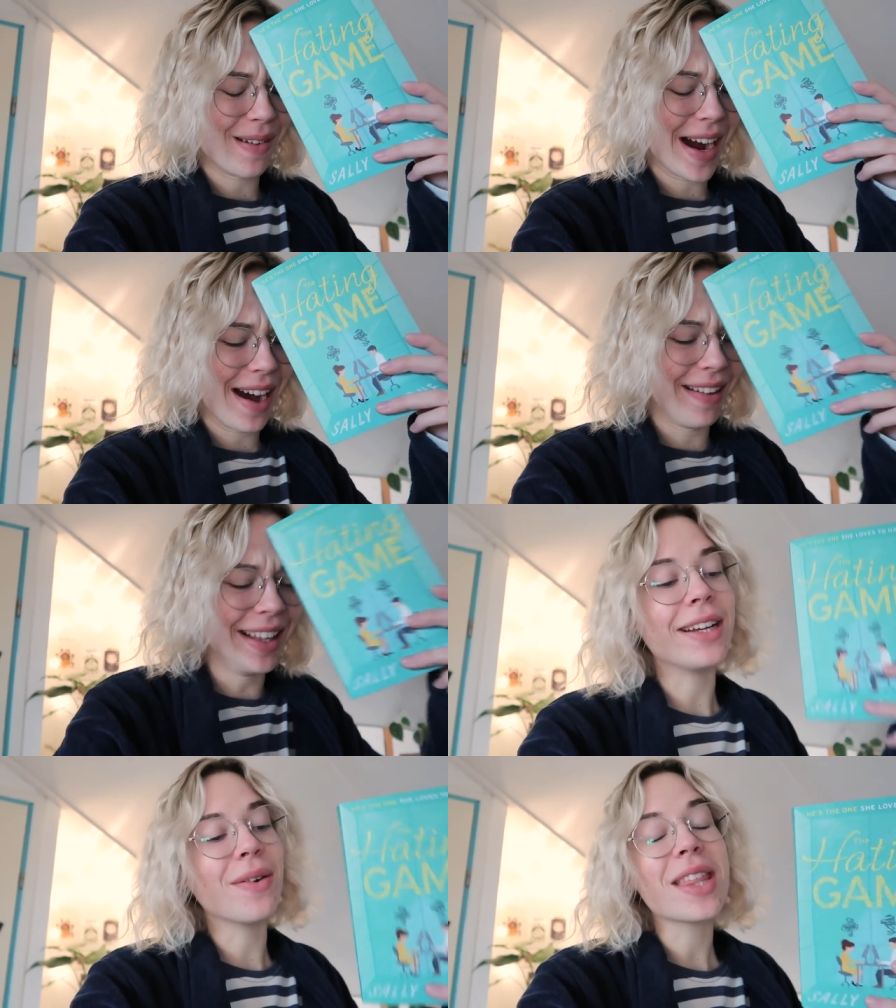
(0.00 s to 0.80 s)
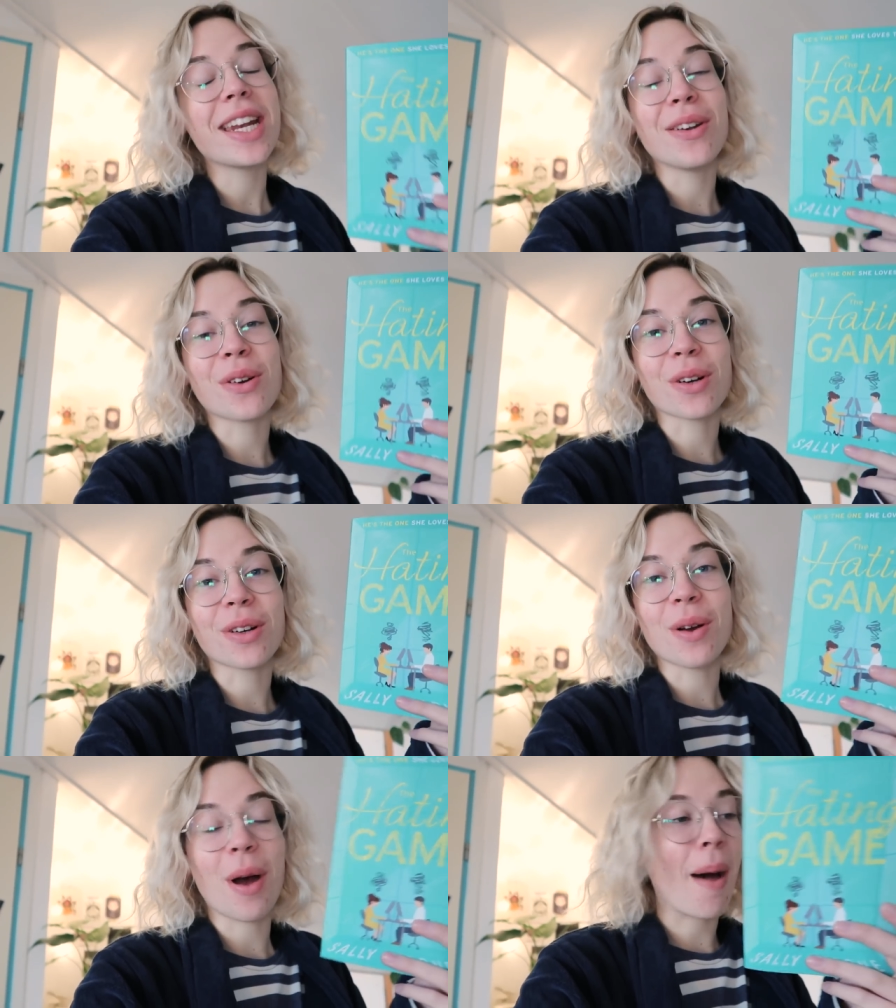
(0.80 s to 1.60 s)
Noelle. I know that in
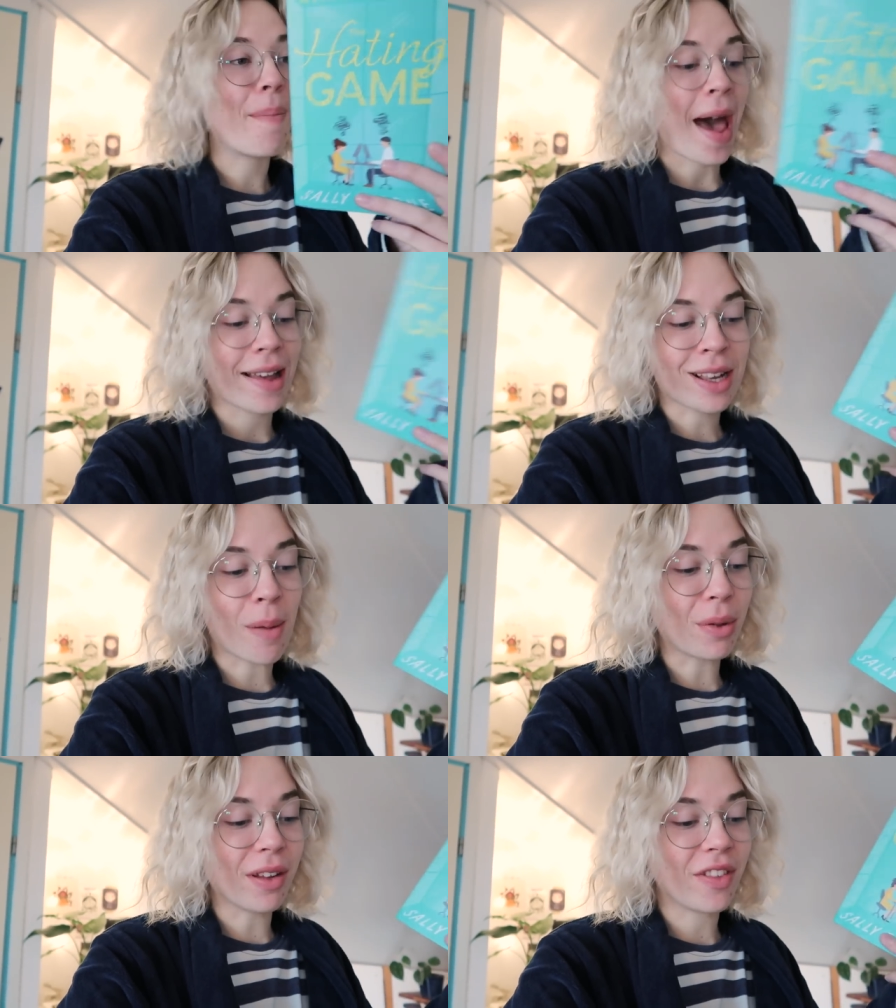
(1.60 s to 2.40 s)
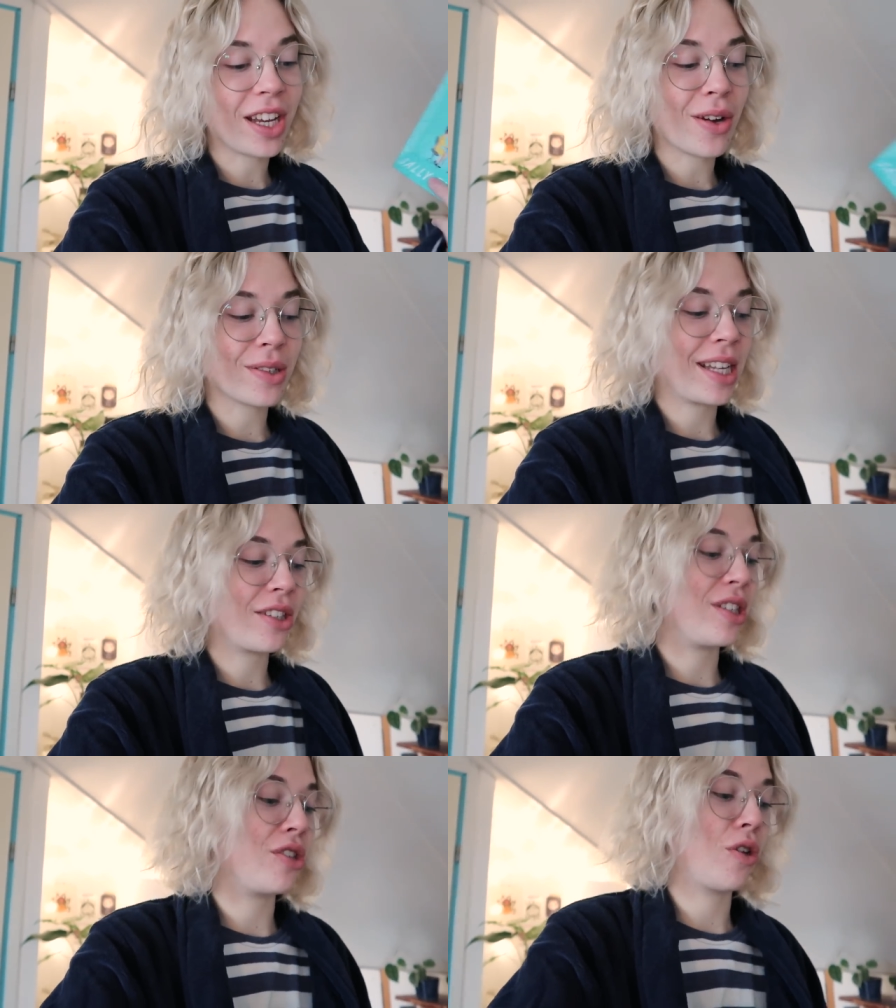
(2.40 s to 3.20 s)
her uh, past couple of videos
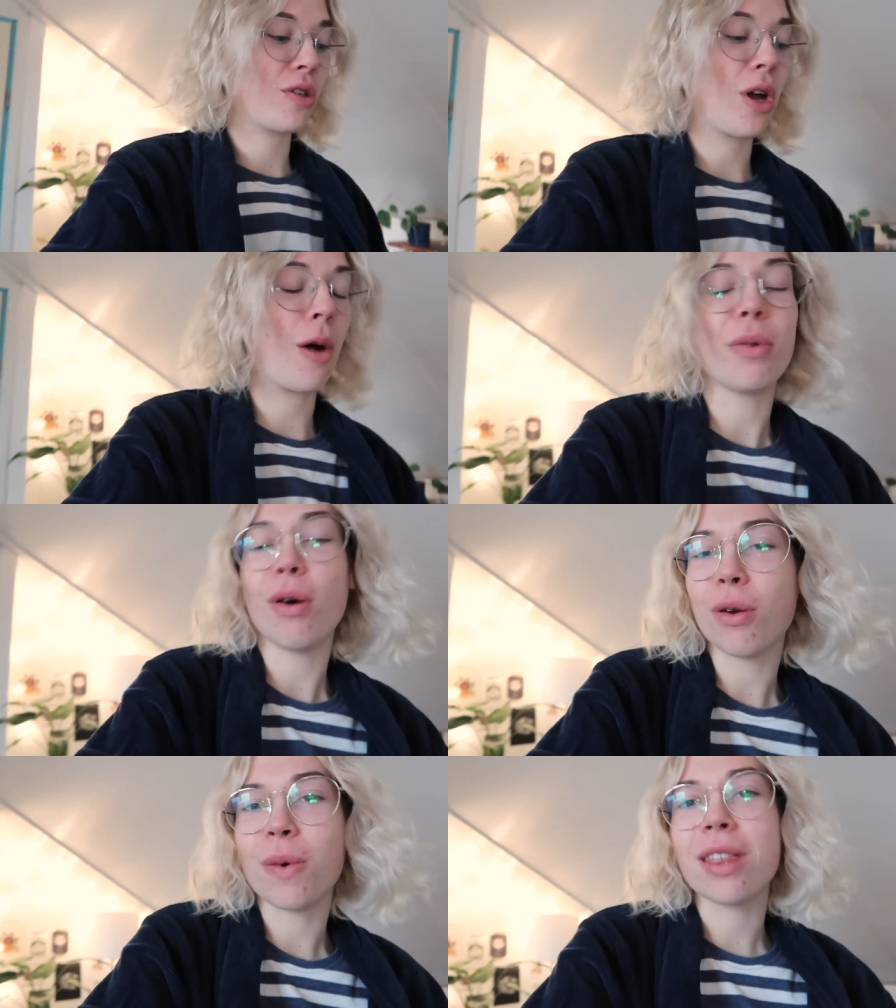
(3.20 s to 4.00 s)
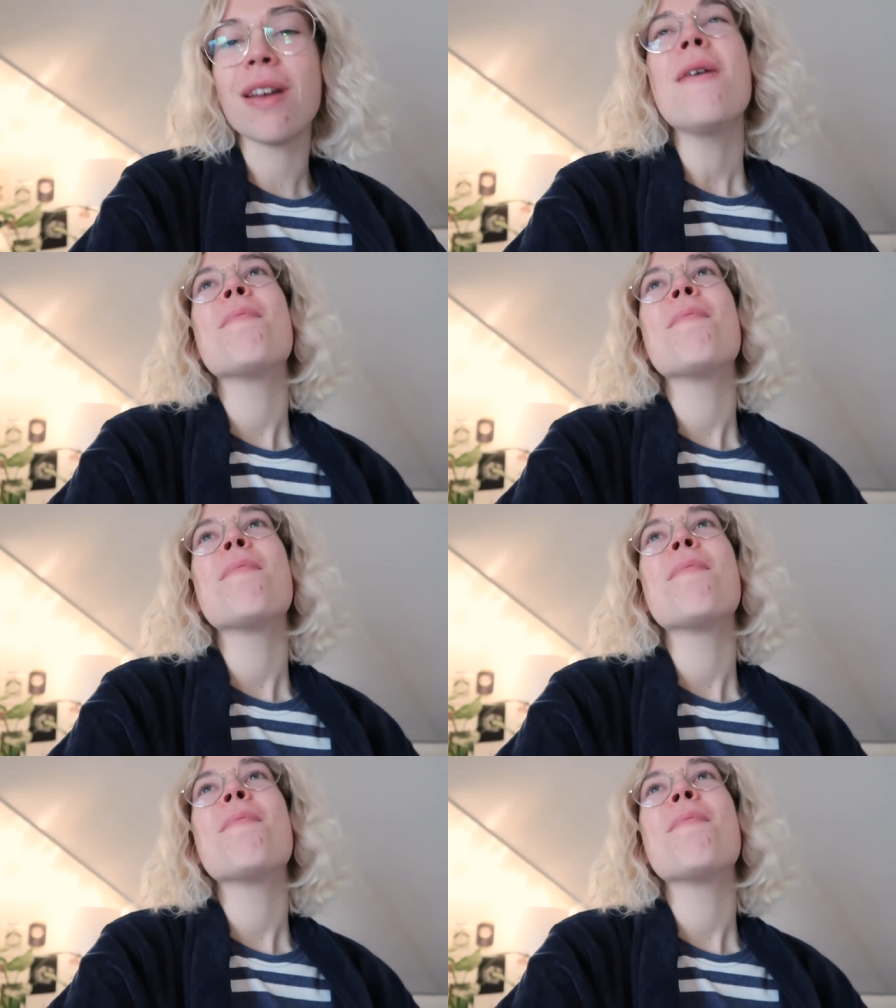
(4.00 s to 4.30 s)
that she's just uploaded with